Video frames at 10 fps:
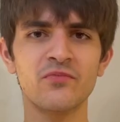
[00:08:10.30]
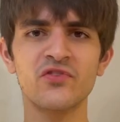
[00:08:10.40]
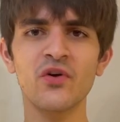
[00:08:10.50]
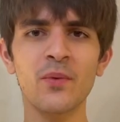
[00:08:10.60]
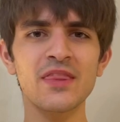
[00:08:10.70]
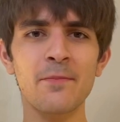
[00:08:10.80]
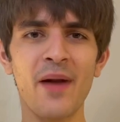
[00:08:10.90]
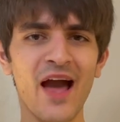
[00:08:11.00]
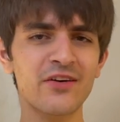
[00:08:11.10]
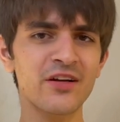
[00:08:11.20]
So when the
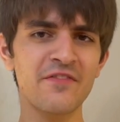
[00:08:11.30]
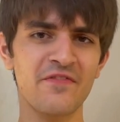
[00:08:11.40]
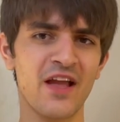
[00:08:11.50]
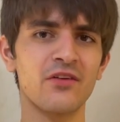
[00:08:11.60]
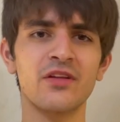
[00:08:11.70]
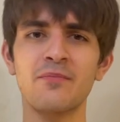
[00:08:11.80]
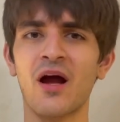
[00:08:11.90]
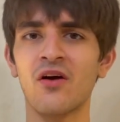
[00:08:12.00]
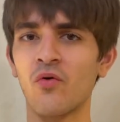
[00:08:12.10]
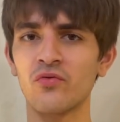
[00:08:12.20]
battery failed in my
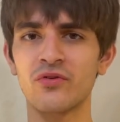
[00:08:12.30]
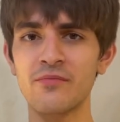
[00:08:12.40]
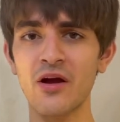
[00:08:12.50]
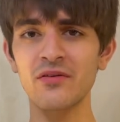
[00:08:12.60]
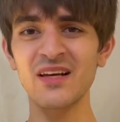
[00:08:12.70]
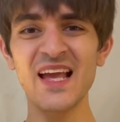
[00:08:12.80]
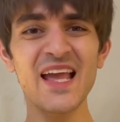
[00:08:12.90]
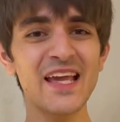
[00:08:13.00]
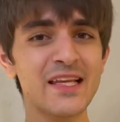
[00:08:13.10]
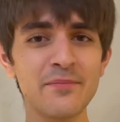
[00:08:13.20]
old remote,
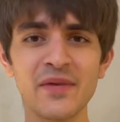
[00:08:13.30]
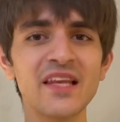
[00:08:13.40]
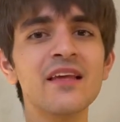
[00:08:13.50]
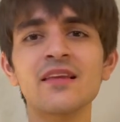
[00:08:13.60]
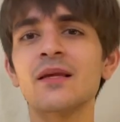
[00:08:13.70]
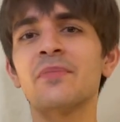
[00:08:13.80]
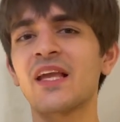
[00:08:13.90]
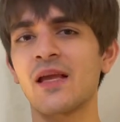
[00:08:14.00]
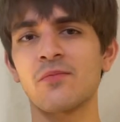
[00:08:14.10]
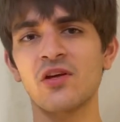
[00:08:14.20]
it immediately
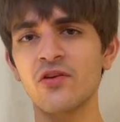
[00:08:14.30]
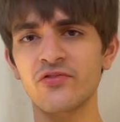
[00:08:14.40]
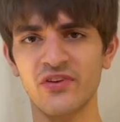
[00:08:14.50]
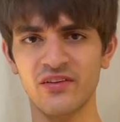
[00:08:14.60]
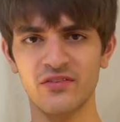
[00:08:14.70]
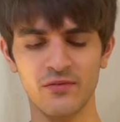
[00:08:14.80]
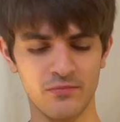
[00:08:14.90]
became useless.